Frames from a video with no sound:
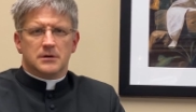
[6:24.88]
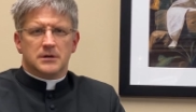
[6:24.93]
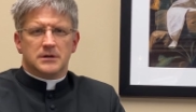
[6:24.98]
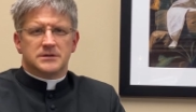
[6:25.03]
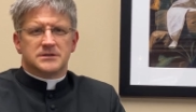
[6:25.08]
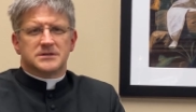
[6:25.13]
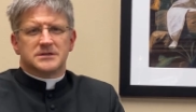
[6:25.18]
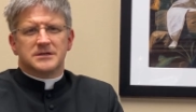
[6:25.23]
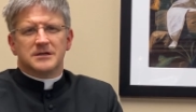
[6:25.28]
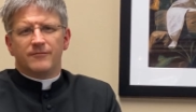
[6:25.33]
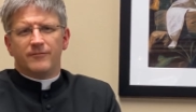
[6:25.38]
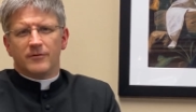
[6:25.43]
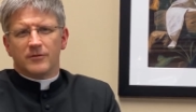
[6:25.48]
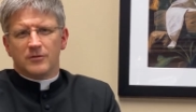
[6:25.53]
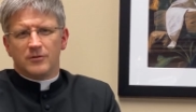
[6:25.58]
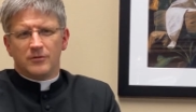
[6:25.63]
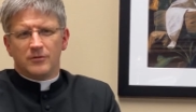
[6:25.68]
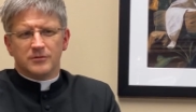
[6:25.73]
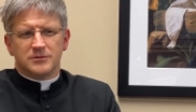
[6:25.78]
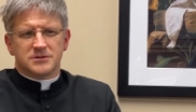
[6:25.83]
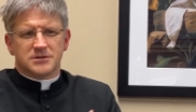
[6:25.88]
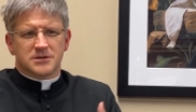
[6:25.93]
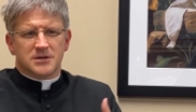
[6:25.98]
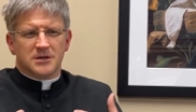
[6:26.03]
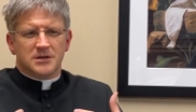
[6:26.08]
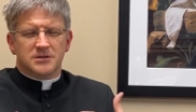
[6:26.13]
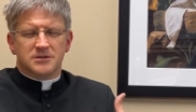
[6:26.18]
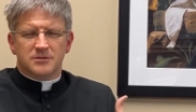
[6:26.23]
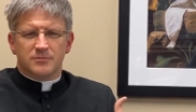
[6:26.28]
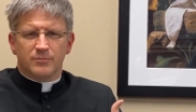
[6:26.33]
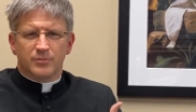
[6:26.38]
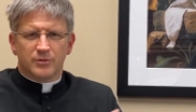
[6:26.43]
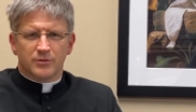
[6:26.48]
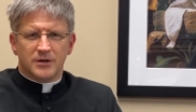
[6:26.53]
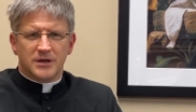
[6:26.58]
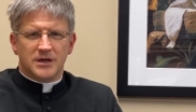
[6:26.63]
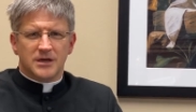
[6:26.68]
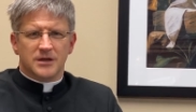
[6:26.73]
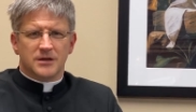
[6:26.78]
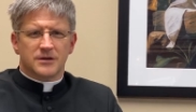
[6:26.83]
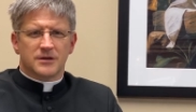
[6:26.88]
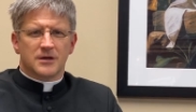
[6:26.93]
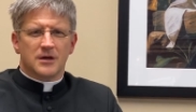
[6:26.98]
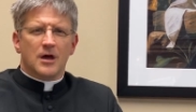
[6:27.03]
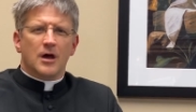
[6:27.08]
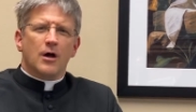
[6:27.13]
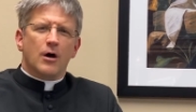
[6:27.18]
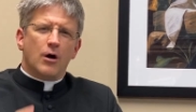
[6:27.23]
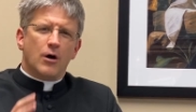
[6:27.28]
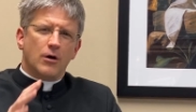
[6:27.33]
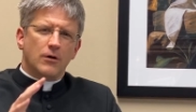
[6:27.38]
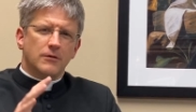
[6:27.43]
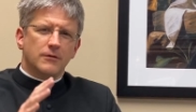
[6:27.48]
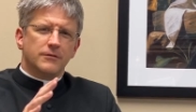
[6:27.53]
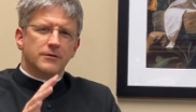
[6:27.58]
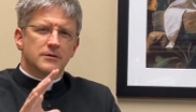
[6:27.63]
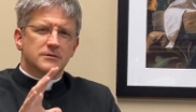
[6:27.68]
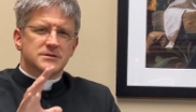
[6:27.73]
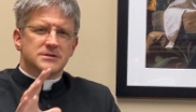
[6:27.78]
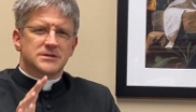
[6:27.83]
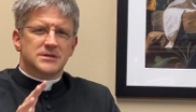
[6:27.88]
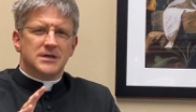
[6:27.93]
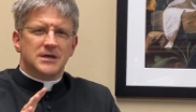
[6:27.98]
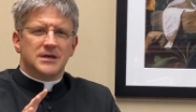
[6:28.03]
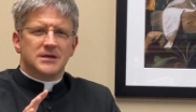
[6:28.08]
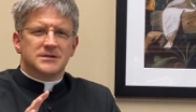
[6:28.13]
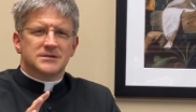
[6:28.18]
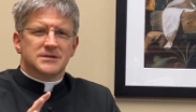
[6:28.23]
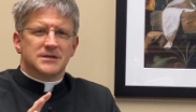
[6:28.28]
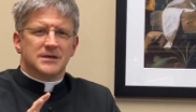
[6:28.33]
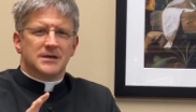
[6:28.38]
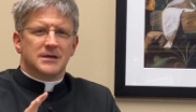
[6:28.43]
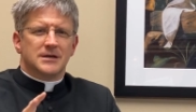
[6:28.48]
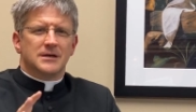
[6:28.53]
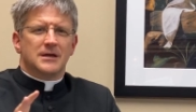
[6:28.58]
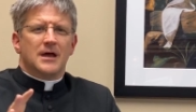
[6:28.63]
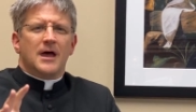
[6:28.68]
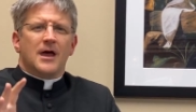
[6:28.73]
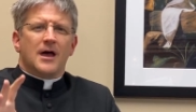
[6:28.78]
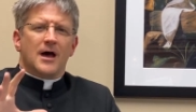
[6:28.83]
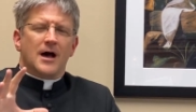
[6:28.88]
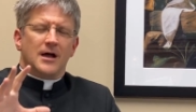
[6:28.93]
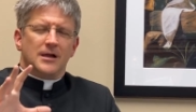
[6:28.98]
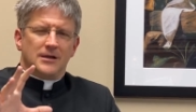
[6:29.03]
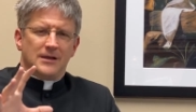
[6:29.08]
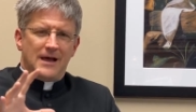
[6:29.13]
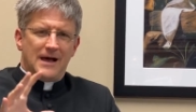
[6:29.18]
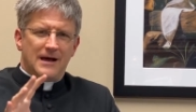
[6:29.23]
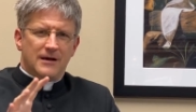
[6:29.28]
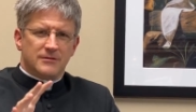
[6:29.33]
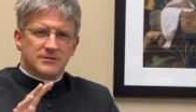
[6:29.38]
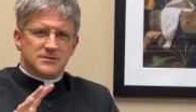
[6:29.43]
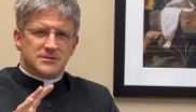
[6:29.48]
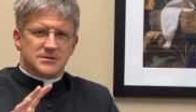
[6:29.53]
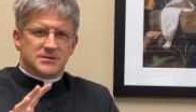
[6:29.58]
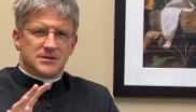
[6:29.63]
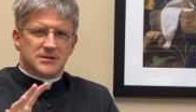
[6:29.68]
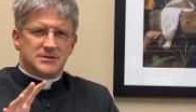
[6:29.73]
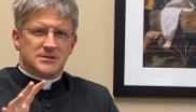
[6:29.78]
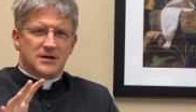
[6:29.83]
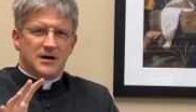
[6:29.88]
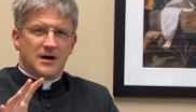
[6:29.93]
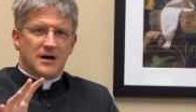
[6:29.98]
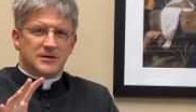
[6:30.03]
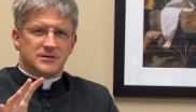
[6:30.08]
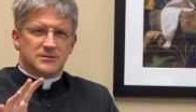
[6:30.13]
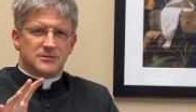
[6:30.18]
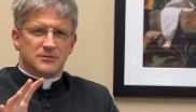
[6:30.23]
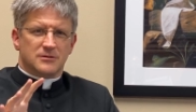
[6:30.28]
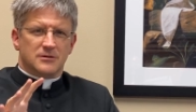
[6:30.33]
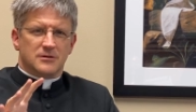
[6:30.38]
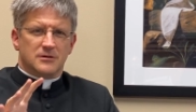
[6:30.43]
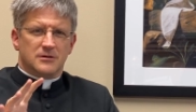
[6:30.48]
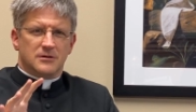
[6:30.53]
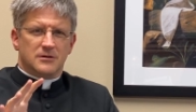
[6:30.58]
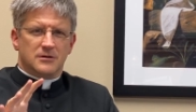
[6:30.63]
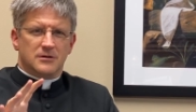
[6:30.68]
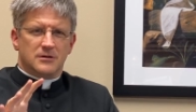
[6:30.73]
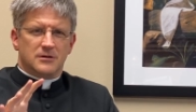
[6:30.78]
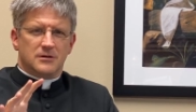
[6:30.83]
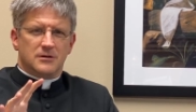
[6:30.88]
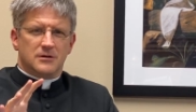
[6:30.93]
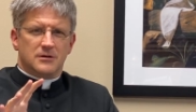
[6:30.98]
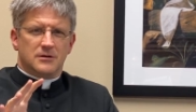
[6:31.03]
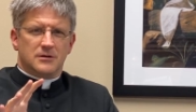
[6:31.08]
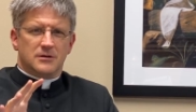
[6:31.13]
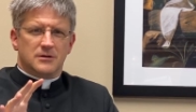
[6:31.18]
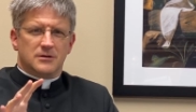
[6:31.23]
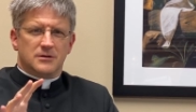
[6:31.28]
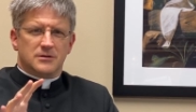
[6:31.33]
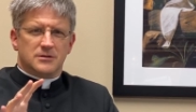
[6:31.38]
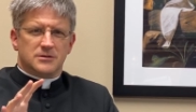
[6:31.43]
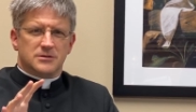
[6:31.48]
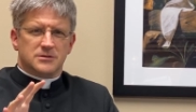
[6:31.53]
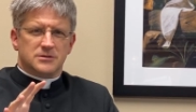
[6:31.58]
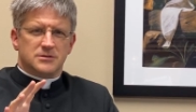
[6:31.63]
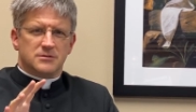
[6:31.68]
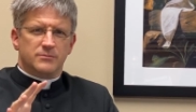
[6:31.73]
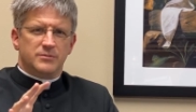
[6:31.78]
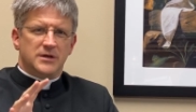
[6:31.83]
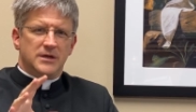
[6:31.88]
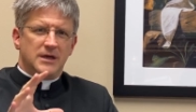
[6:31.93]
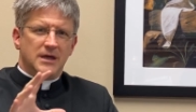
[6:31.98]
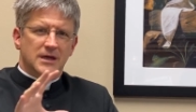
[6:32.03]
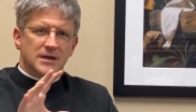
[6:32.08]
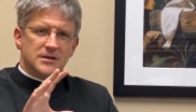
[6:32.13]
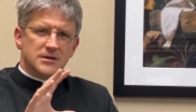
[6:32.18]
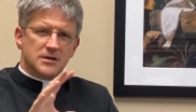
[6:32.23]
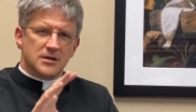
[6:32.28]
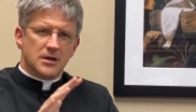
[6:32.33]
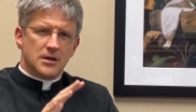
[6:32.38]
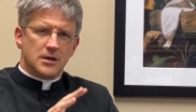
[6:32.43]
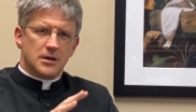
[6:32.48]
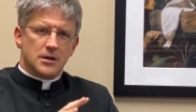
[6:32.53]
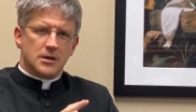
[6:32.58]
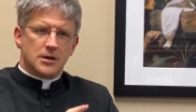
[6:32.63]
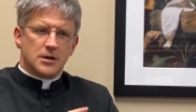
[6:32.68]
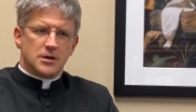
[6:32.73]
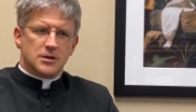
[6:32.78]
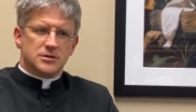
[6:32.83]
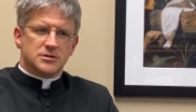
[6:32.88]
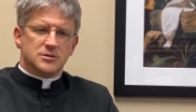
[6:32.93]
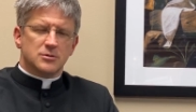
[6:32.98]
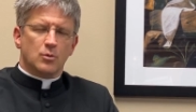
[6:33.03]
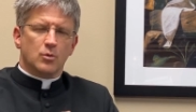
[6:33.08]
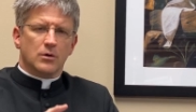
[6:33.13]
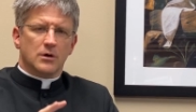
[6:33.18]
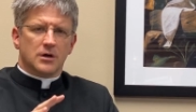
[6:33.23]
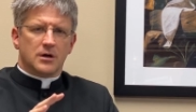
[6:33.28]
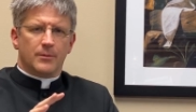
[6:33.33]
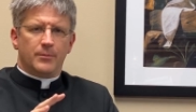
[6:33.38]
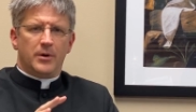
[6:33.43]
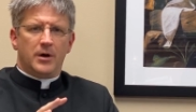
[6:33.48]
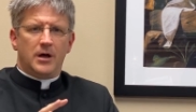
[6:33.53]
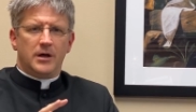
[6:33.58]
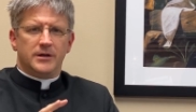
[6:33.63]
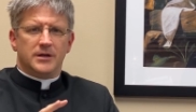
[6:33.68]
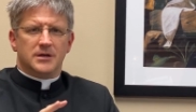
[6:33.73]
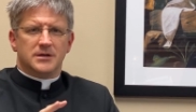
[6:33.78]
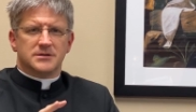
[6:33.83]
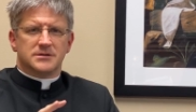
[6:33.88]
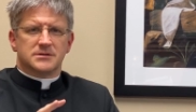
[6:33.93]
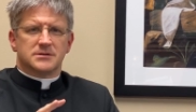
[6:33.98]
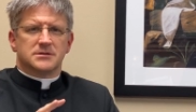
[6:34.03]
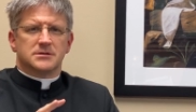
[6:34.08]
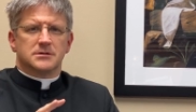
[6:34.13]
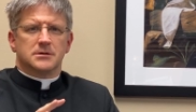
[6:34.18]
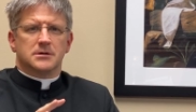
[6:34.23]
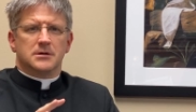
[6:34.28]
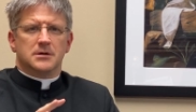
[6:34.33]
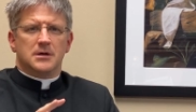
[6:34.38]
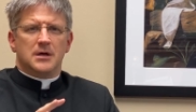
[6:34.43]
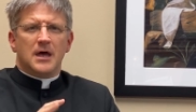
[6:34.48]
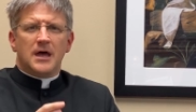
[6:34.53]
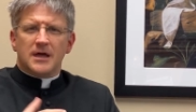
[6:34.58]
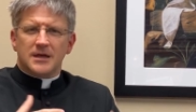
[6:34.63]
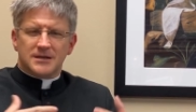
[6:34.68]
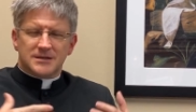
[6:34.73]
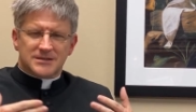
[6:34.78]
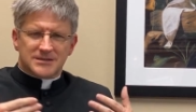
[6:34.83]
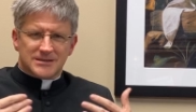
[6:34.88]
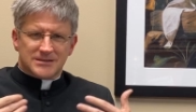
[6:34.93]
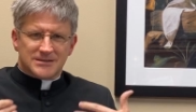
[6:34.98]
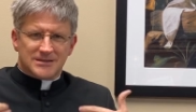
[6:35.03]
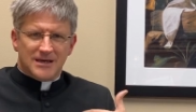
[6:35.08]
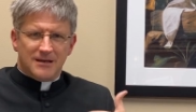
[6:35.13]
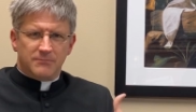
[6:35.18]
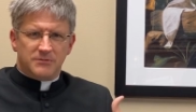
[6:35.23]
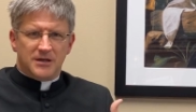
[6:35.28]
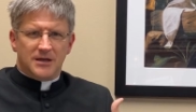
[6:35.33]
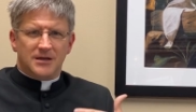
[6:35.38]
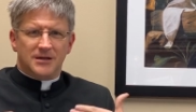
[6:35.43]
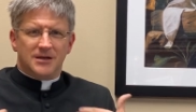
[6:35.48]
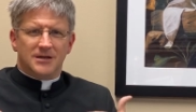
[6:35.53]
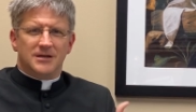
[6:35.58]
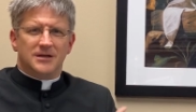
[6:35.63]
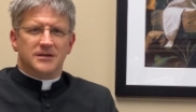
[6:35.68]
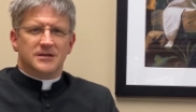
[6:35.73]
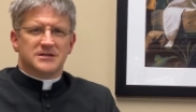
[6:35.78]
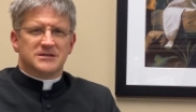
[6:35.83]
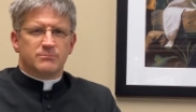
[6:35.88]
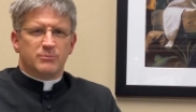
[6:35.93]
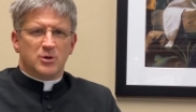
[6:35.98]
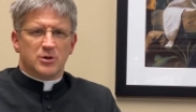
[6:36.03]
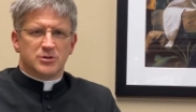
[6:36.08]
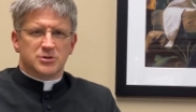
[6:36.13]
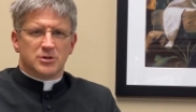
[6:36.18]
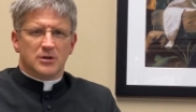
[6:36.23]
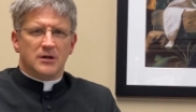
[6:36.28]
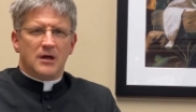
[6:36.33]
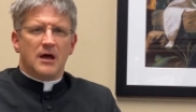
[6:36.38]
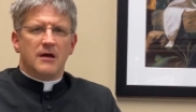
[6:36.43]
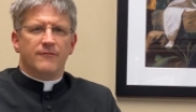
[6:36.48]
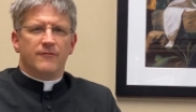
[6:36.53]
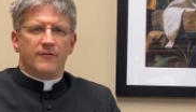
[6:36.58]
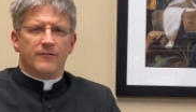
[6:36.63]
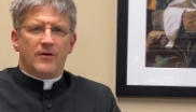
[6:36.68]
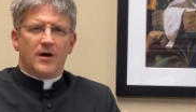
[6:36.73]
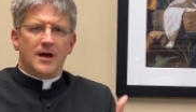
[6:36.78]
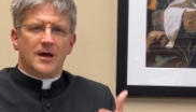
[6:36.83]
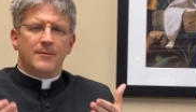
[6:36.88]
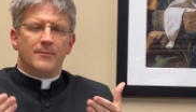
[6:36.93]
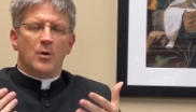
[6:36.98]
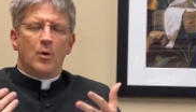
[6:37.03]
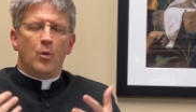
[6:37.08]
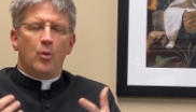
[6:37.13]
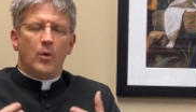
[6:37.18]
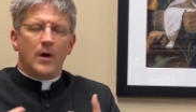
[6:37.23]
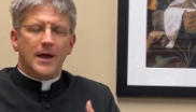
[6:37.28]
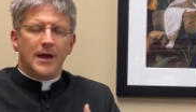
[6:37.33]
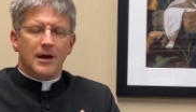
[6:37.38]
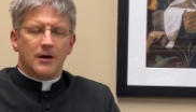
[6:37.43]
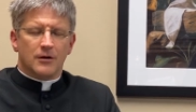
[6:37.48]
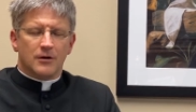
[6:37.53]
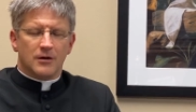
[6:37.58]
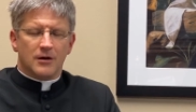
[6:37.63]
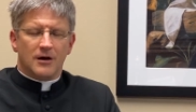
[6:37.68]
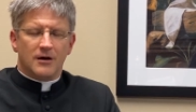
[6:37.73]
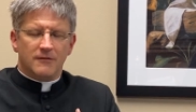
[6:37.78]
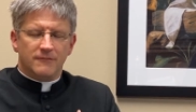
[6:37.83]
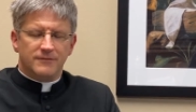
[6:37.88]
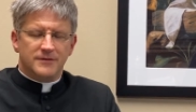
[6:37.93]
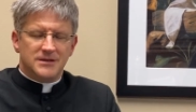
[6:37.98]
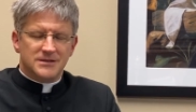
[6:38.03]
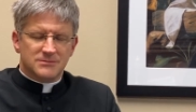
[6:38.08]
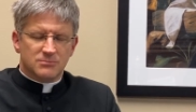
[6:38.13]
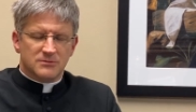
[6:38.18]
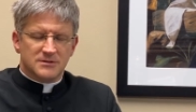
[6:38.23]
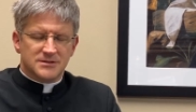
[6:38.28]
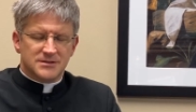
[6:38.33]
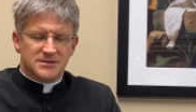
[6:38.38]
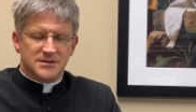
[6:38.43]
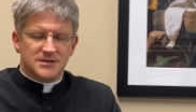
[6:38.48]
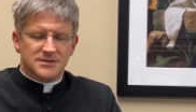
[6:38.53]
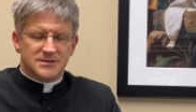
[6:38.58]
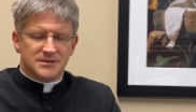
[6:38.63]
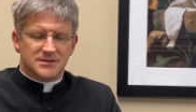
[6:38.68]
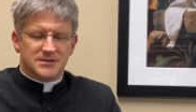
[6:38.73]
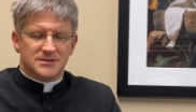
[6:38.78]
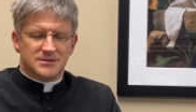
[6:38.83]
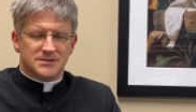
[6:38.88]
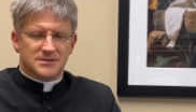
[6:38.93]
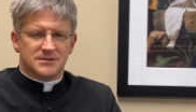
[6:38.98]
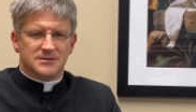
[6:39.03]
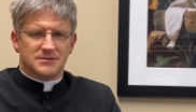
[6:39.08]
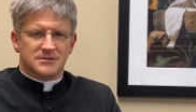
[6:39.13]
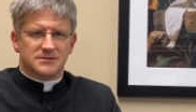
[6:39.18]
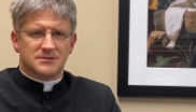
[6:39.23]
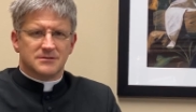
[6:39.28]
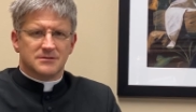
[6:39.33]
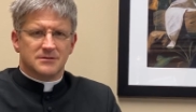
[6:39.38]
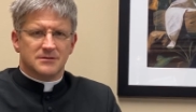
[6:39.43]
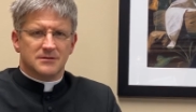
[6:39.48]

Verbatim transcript: It's difficult to breathe. All of those things then allows the doctor to begin to work upon us. And it's the same thing then in the spiritual life. If I am aware of these resistances,